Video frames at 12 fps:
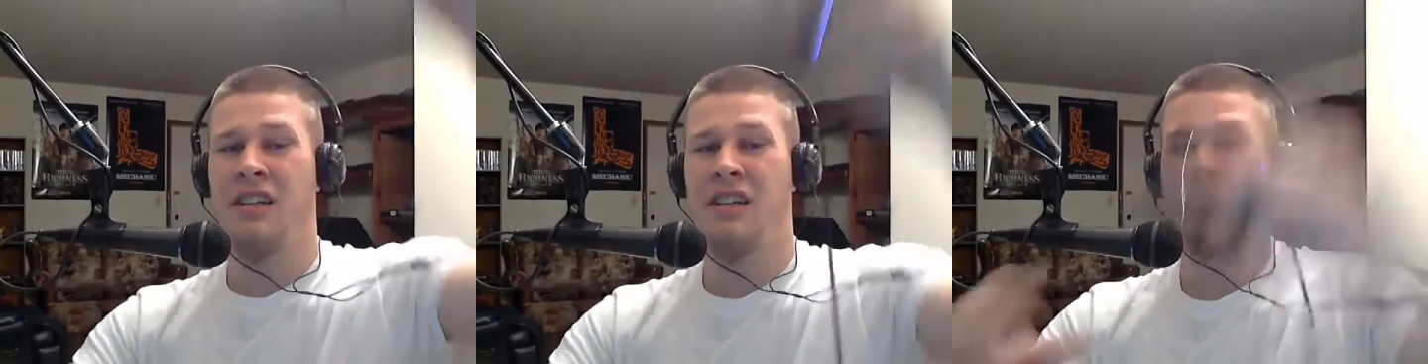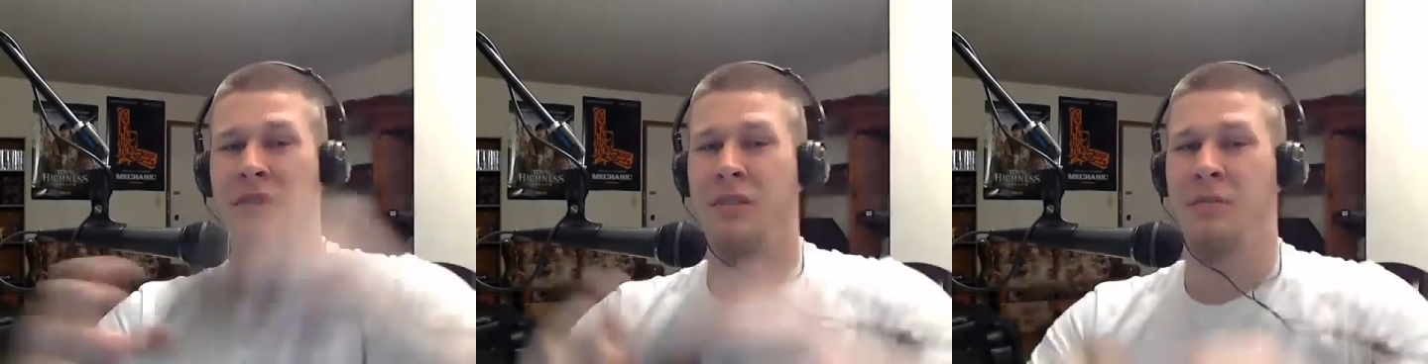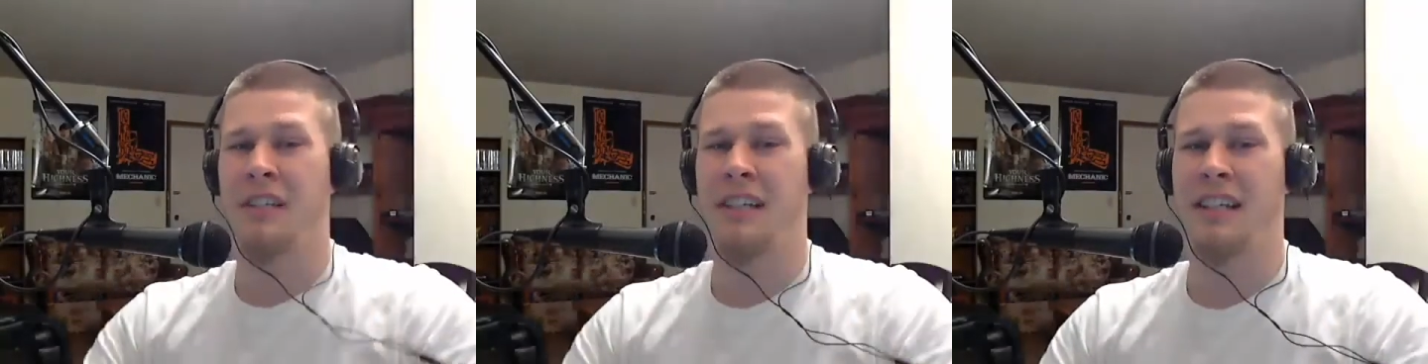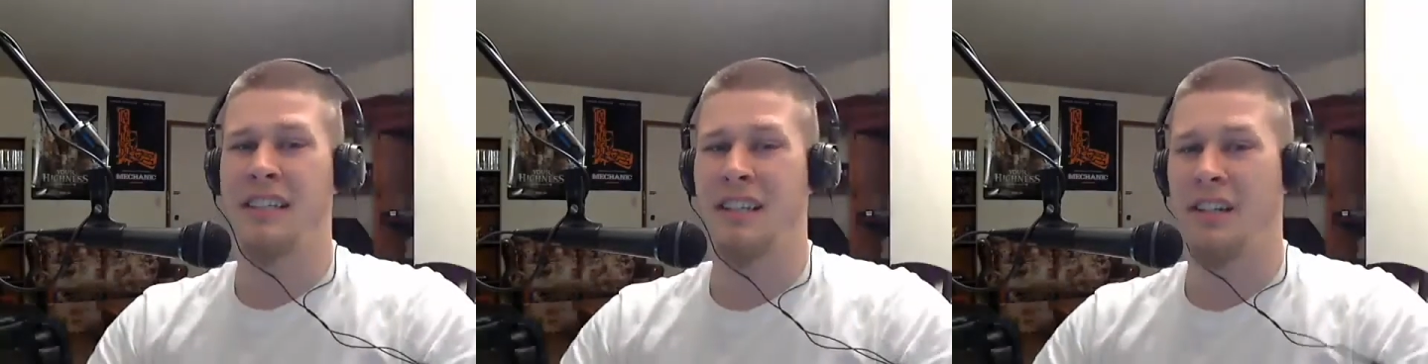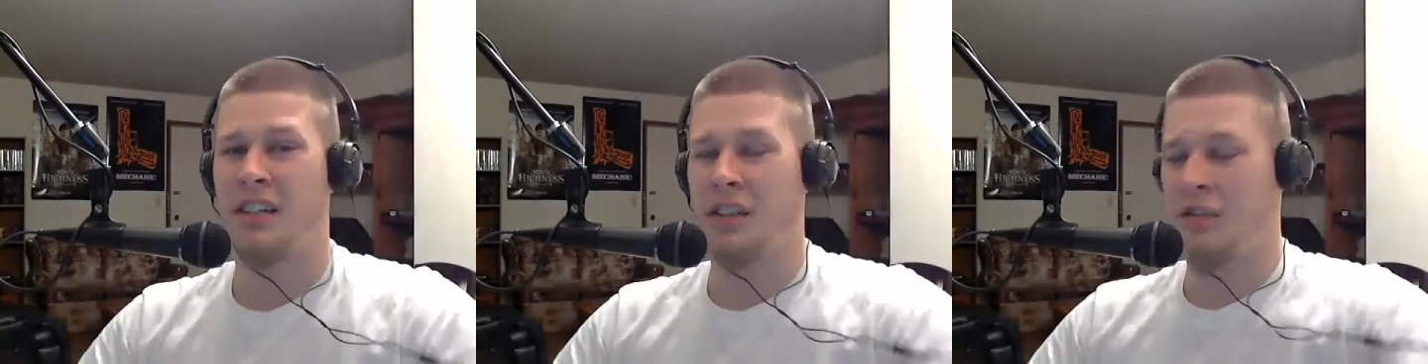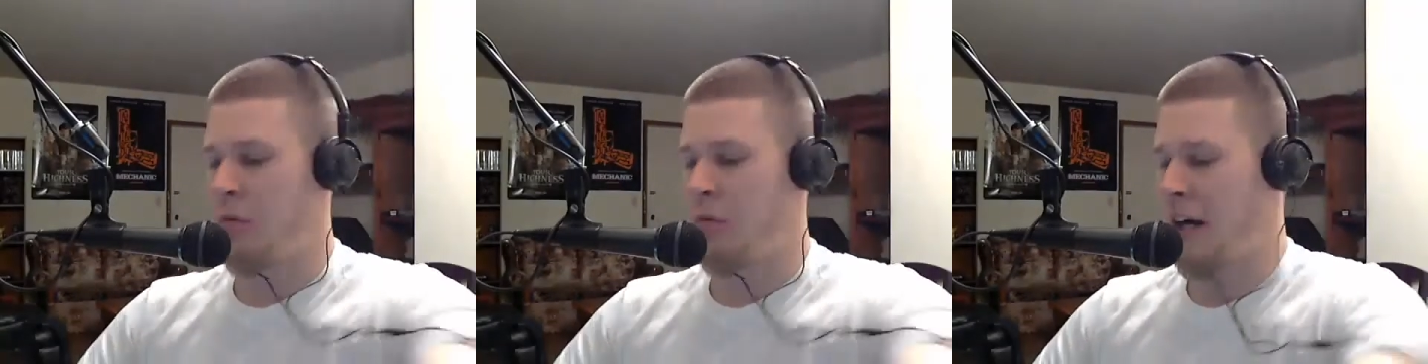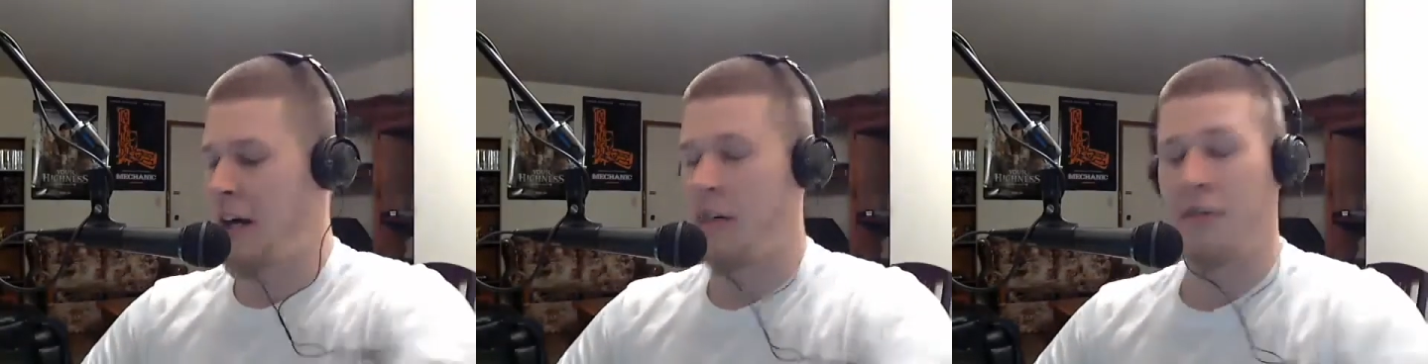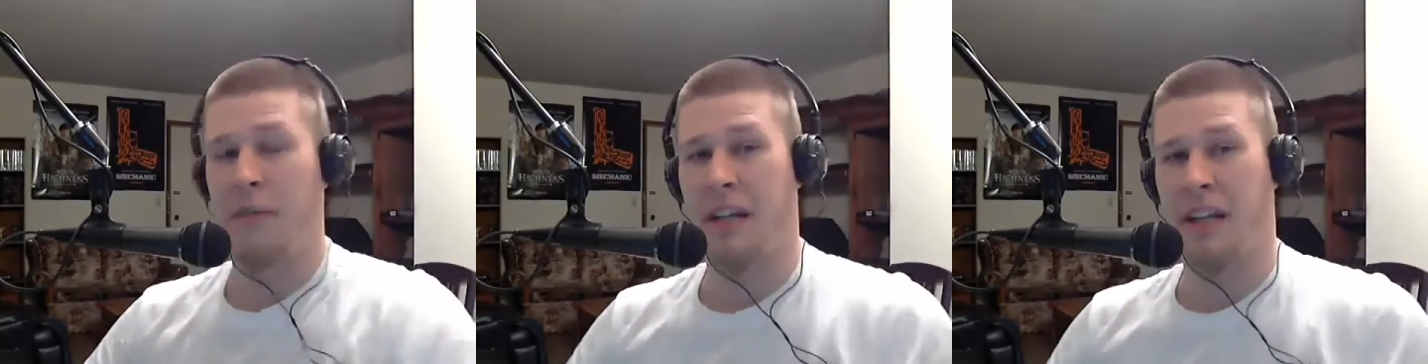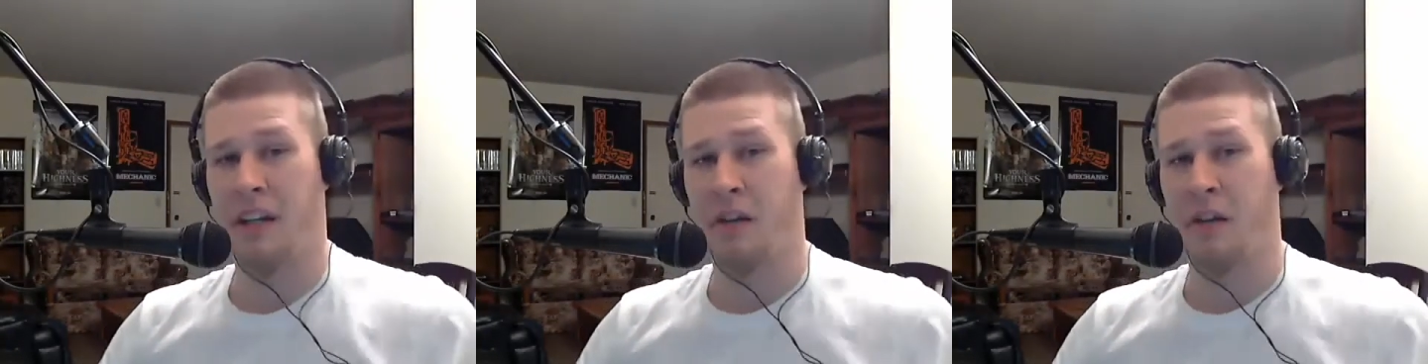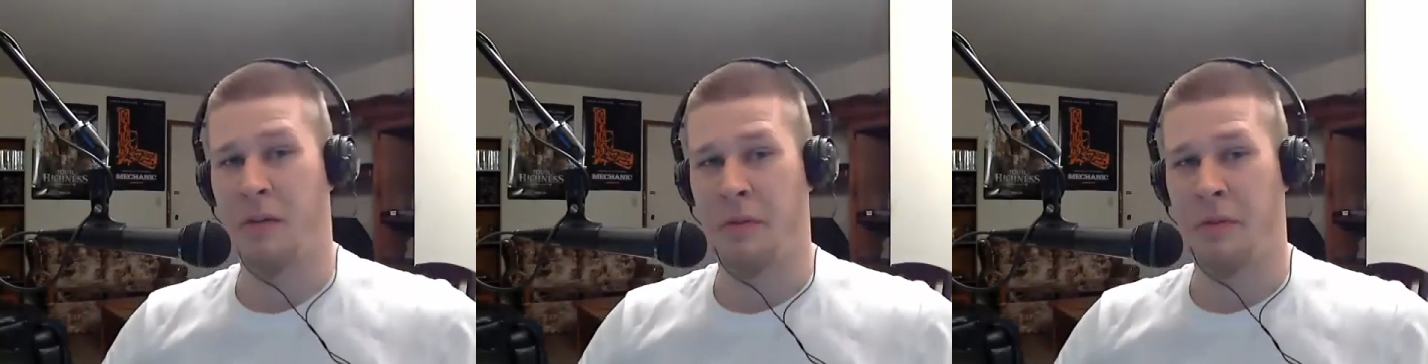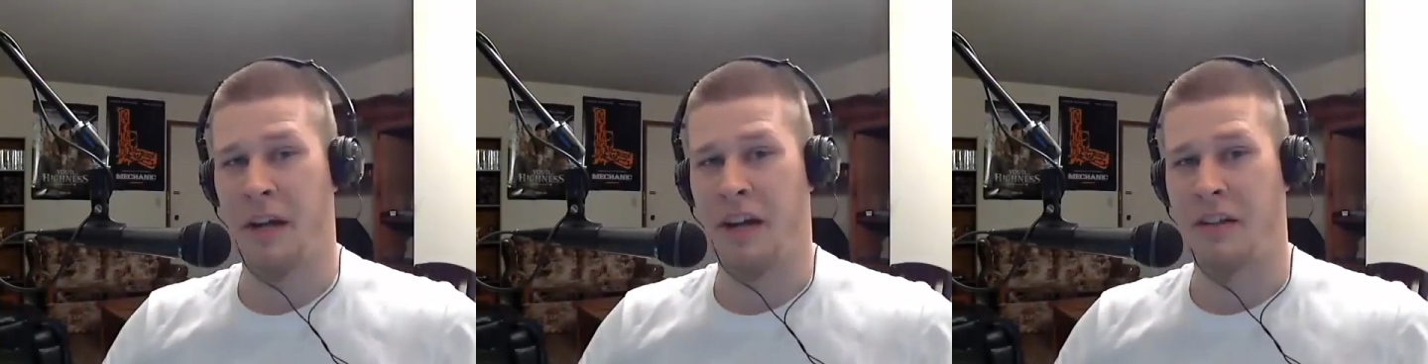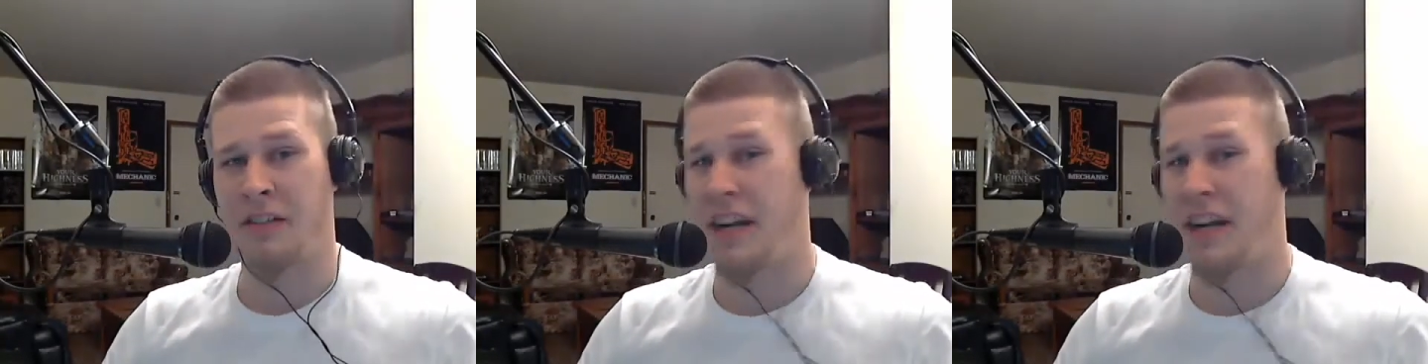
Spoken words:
so it's really not that long of a wire for being, a mobile mouse.